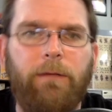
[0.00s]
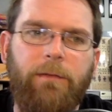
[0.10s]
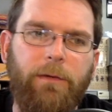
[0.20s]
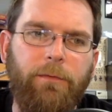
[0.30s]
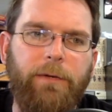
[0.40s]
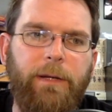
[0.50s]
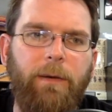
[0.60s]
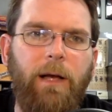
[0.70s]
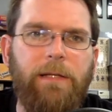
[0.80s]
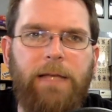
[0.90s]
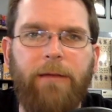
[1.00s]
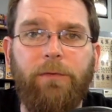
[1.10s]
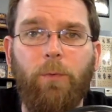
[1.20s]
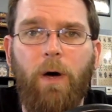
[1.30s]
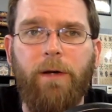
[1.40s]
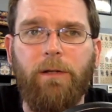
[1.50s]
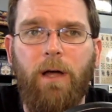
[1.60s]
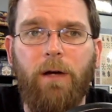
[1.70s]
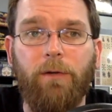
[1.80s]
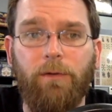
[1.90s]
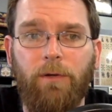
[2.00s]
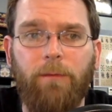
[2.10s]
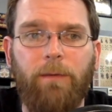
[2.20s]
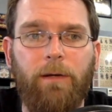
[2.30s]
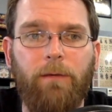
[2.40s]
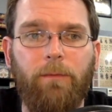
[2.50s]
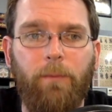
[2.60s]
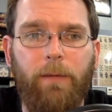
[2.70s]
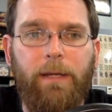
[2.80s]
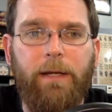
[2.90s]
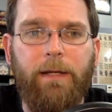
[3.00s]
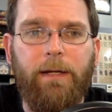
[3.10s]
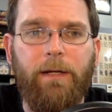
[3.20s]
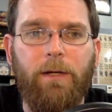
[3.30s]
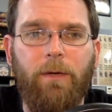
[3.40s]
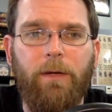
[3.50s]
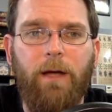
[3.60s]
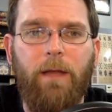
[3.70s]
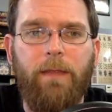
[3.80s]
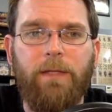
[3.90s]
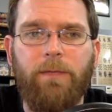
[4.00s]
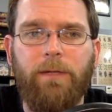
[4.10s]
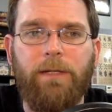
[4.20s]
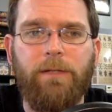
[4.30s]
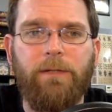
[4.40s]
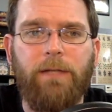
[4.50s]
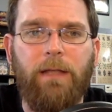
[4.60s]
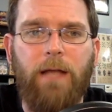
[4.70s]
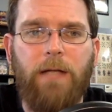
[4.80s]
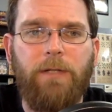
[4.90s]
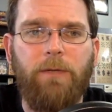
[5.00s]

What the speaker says: Feel free to pause that if you want a longer look, but we got to get going on this one because there's a lot to